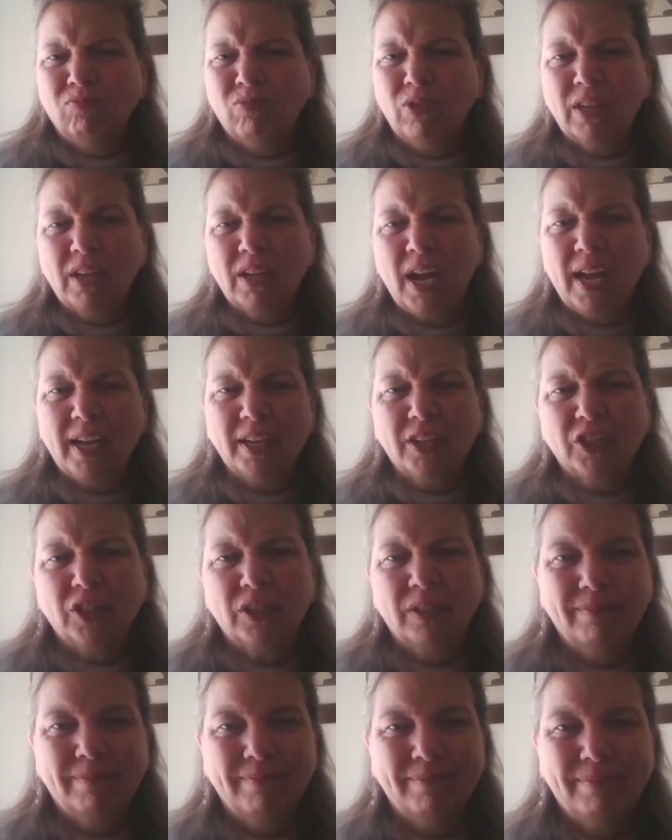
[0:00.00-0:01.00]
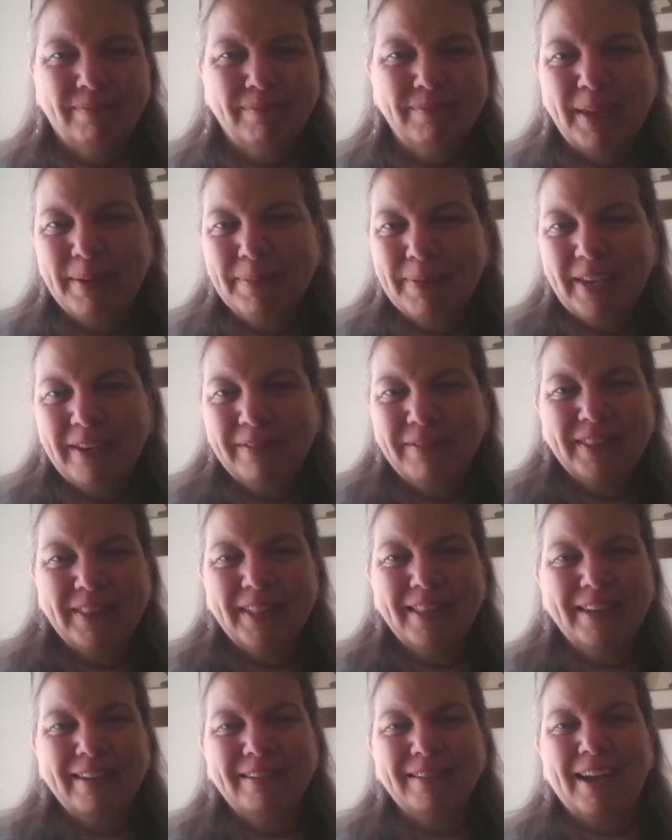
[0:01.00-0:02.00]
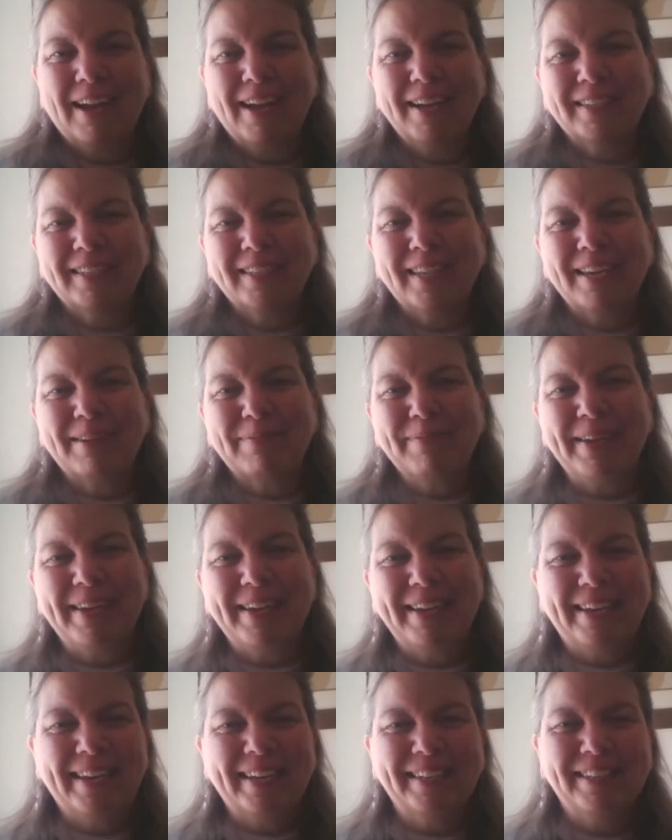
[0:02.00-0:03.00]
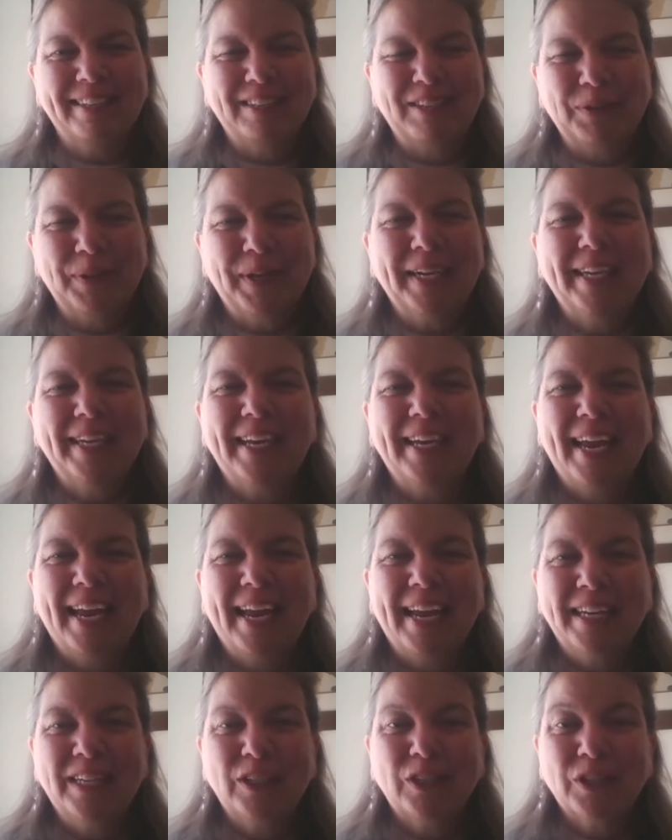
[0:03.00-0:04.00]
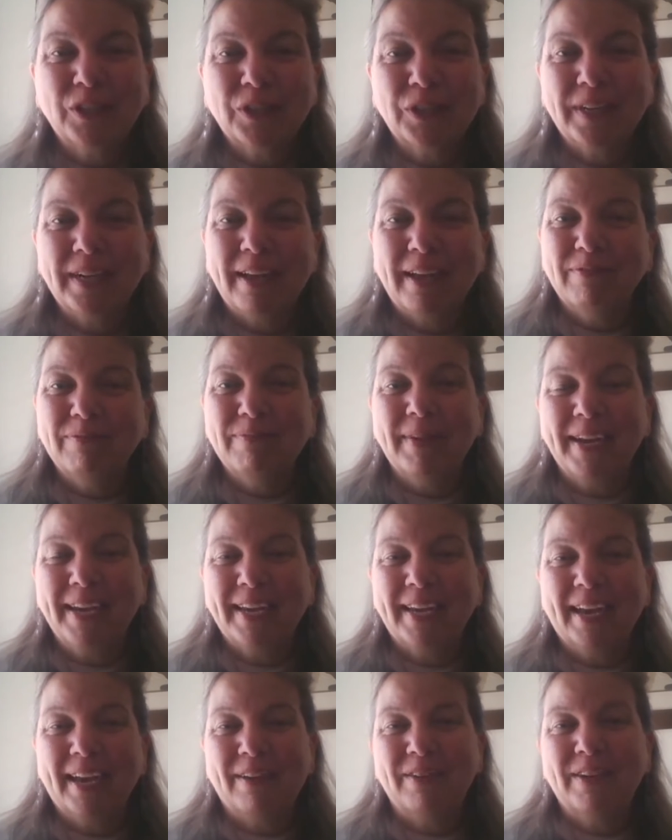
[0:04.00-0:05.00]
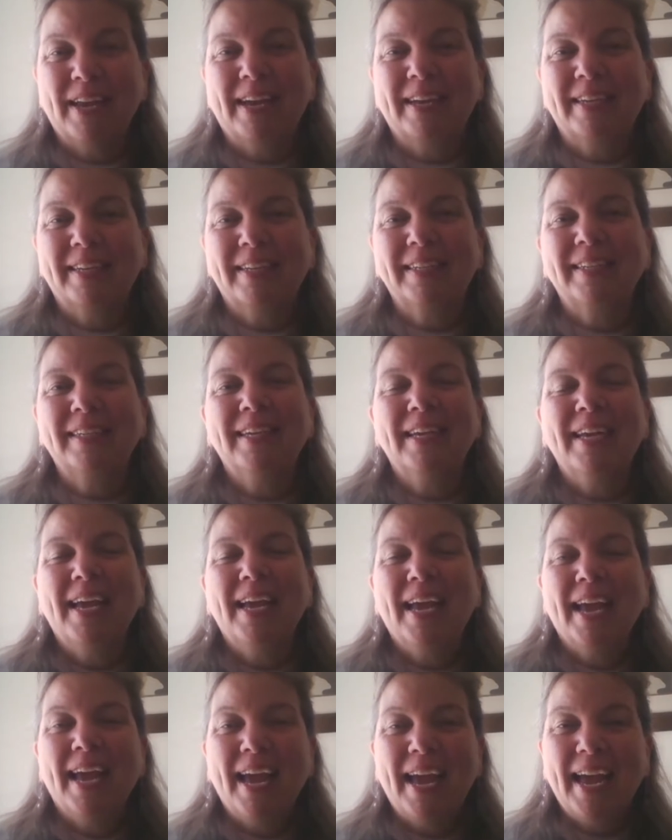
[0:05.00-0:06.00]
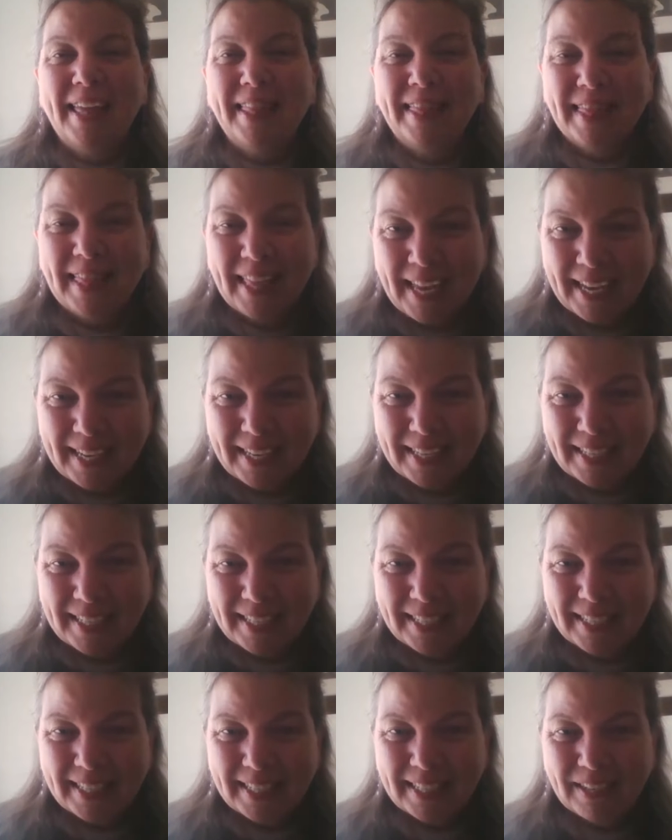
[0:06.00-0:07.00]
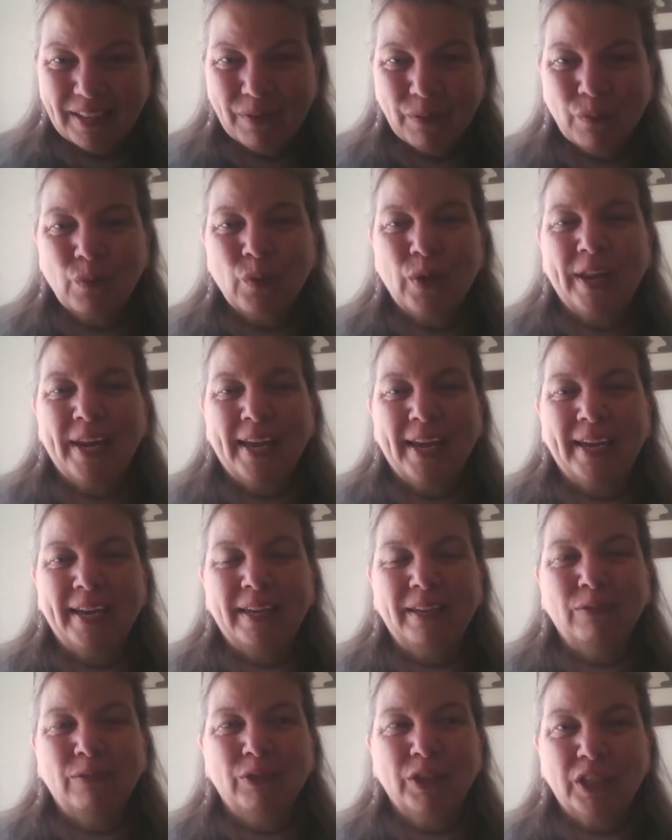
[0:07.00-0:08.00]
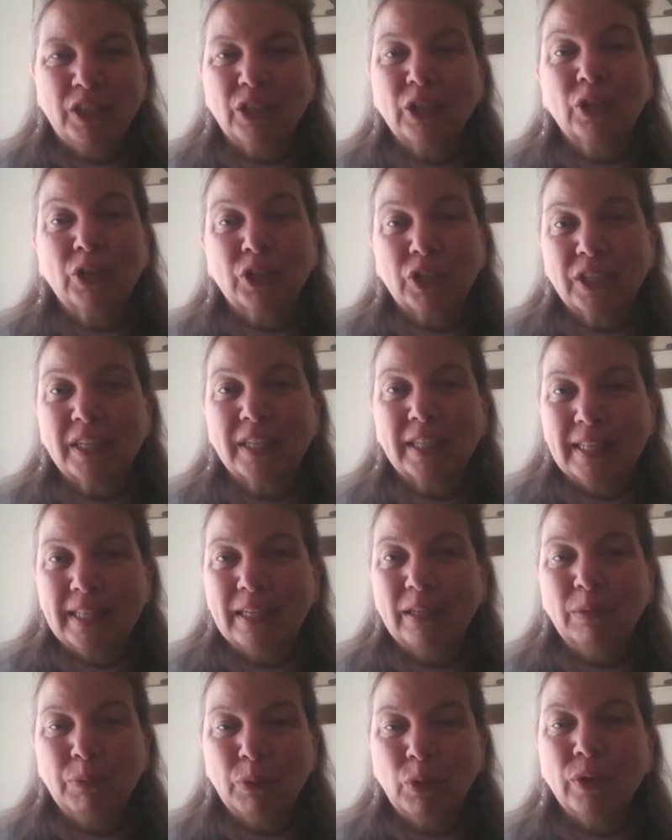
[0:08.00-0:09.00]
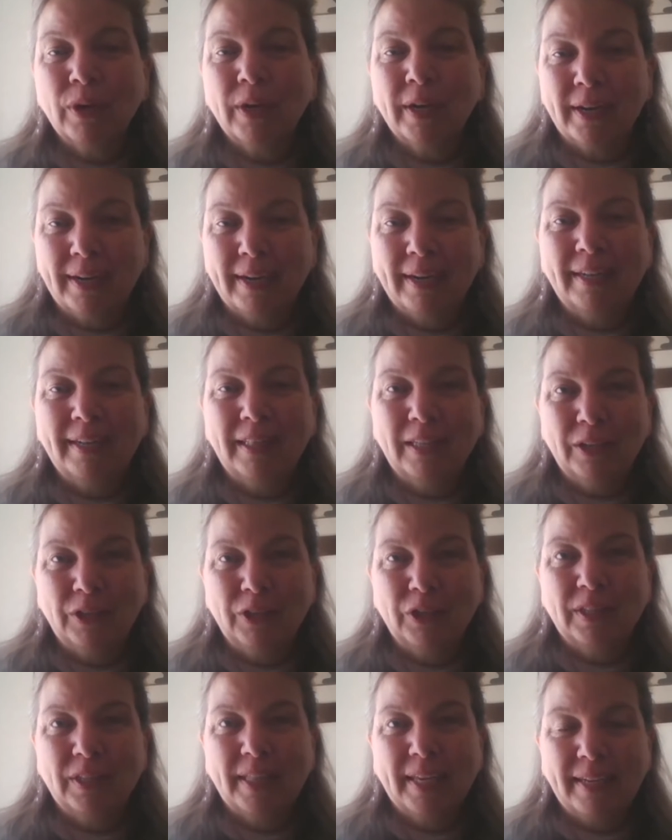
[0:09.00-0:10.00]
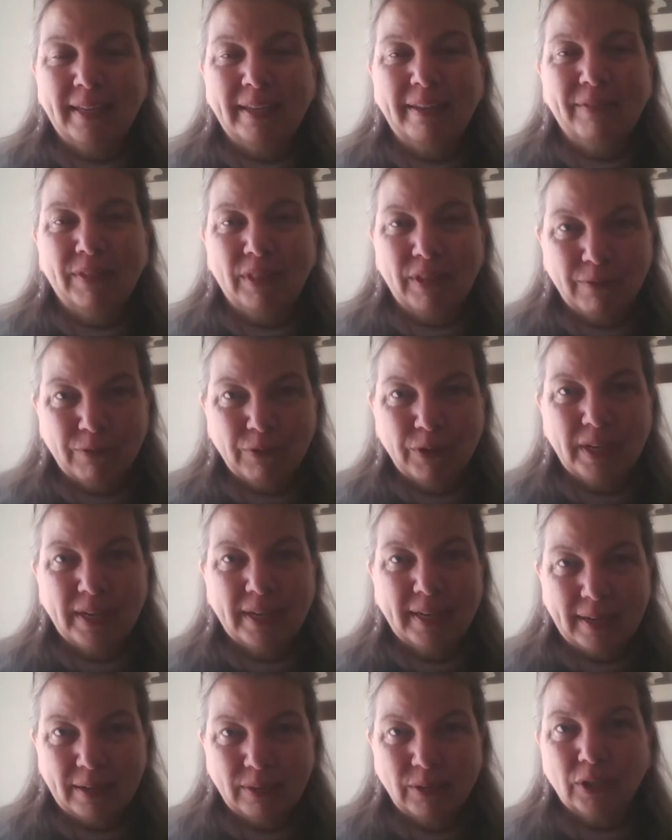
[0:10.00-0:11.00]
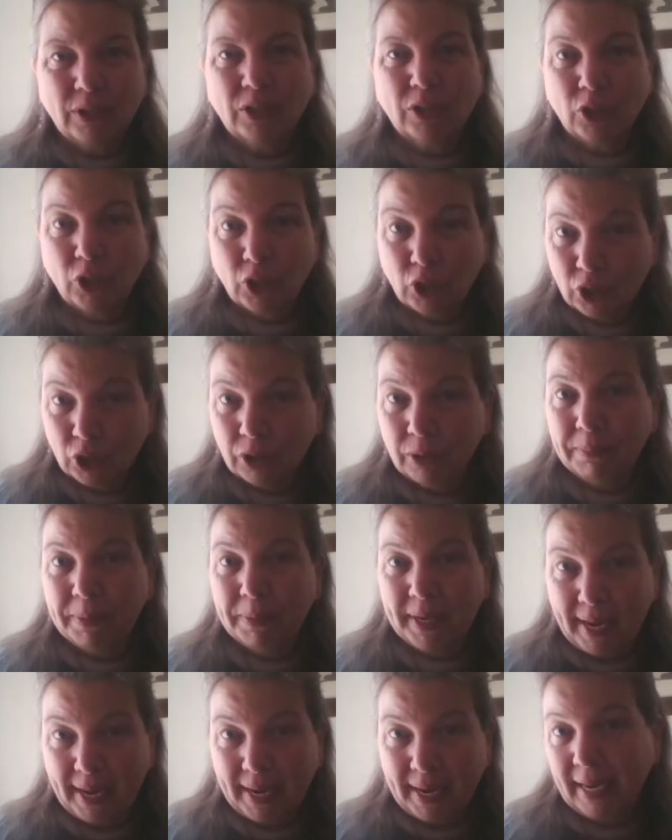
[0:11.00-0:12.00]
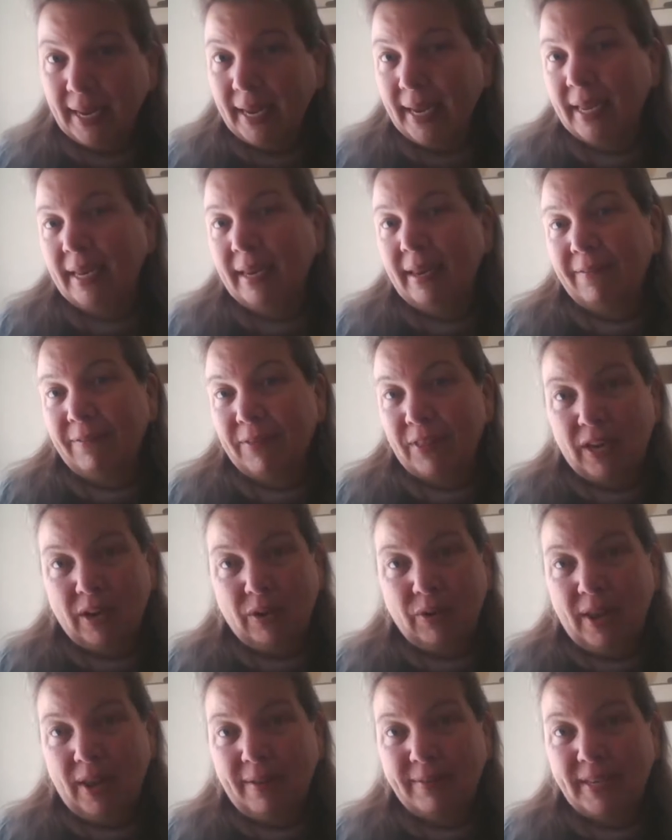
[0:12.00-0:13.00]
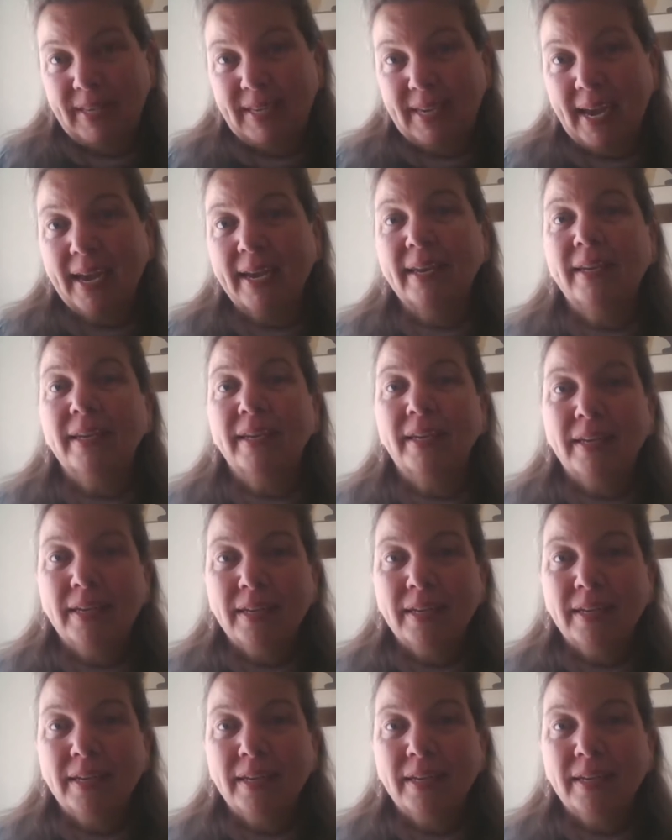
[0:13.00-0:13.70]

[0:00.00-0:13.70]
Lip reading: well, gosh, maybe even the little guys like me can do it. And sure enough, my account had it. And then when I researched it a little more, I learned that even the free accounts should be getting it if they don't have it yet.